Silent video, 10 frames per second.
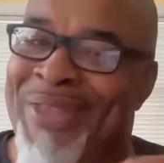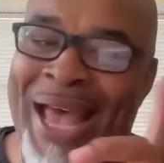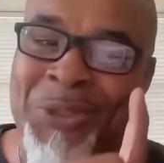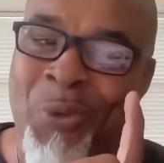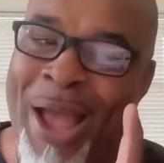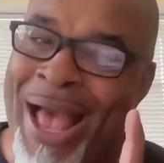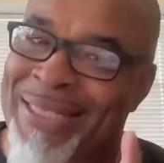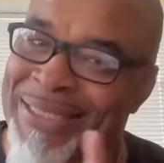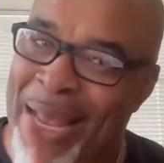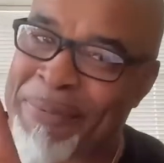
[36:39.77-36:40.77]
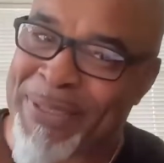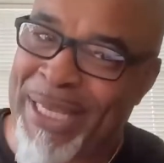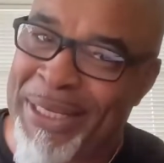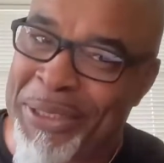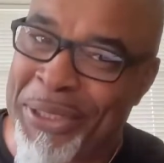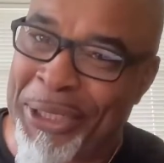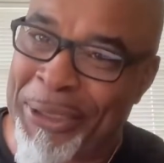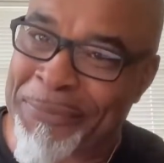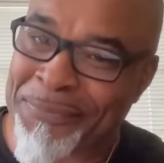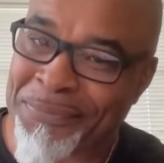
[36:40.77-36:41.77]
that's why I stopped selling honey.
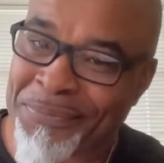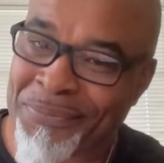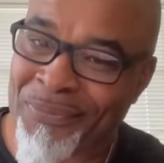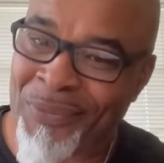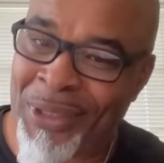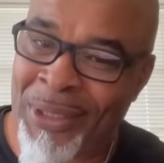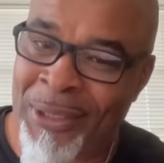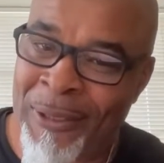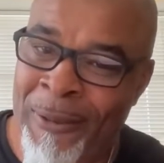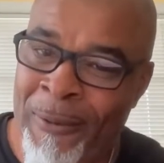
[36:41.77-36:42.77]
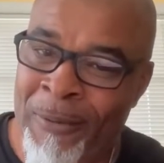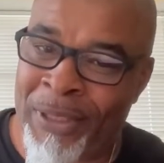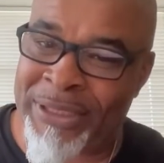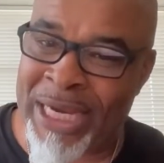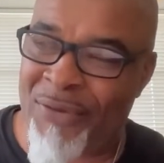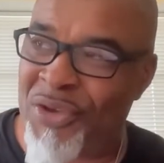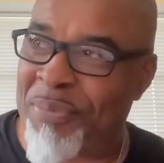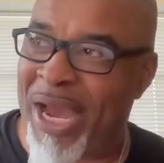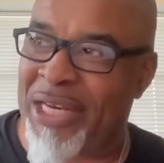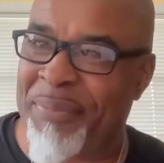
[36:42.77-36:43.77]
Because
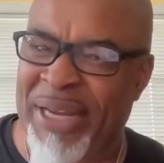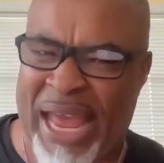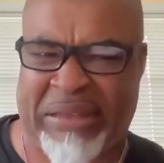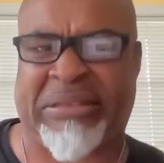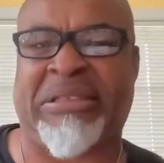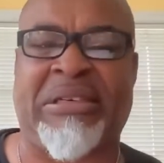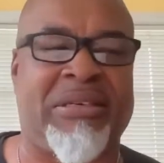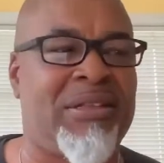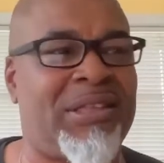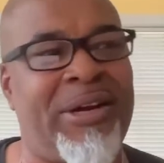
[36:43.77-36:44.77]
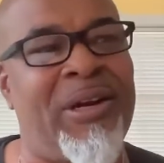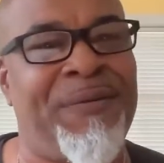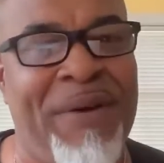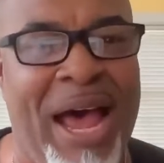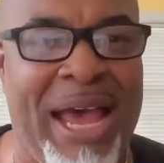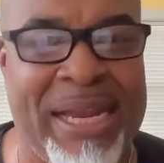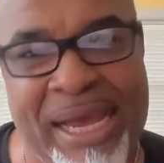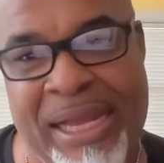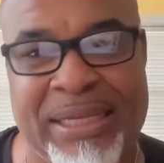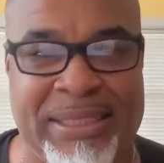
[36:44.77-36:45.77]
everybody be like,
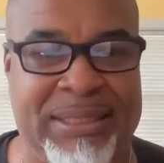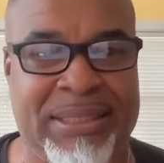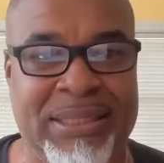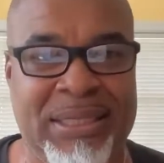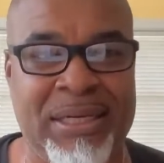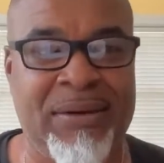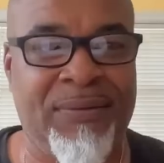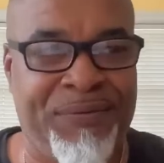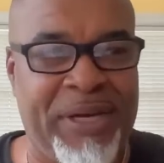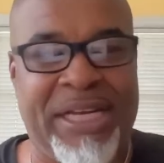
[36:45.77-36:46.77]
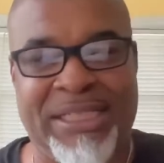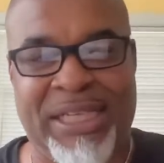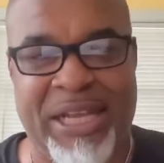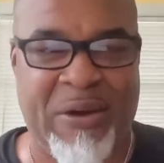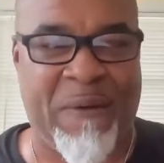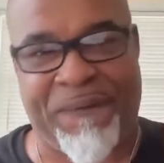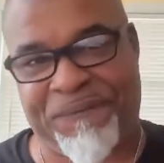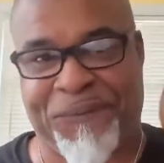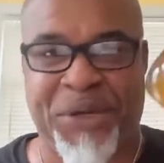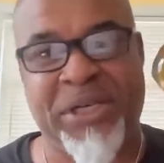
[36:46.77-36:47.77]
$35 for this little
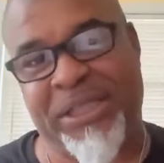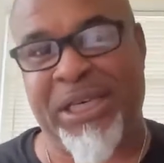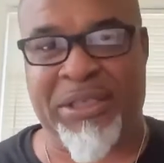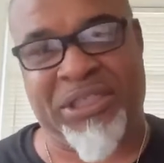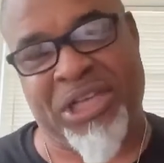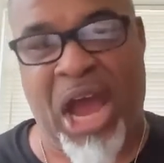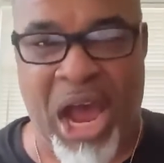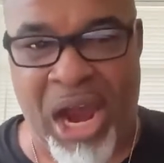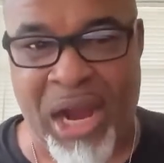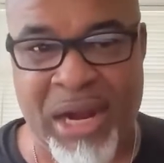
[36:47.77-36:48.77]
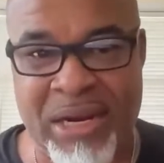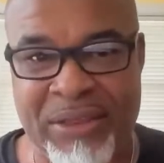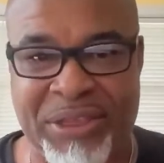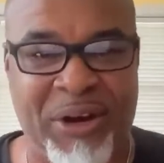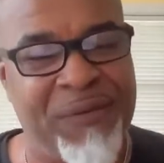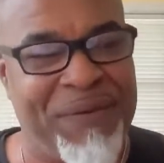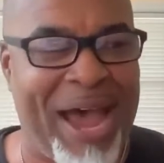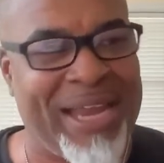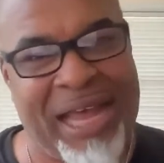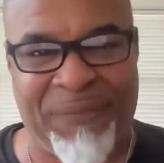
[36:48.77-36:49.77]
funky jar,
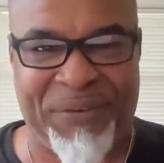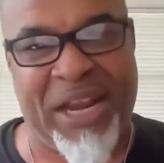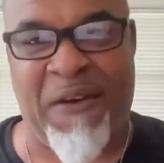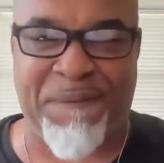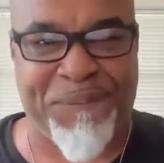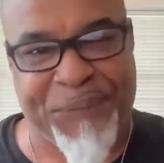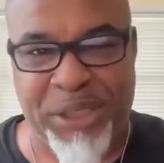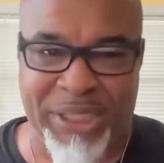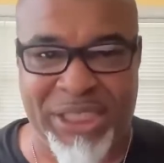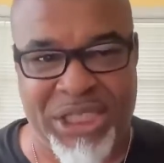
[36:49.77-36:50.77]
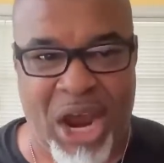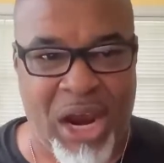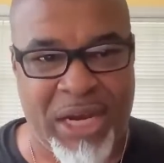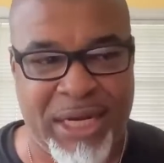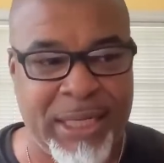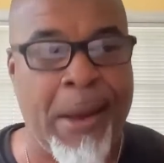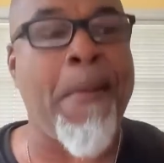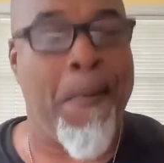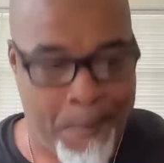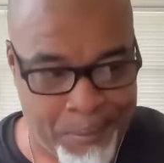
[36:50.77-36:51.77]
$35 for the little funky jar, honey.
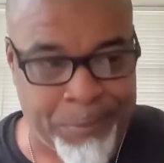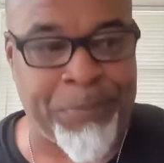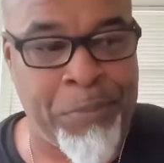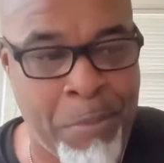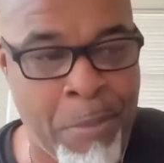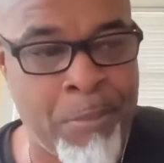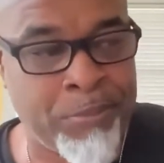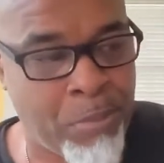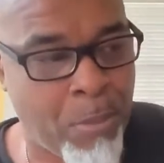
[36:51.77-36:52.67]
Mm -hmm.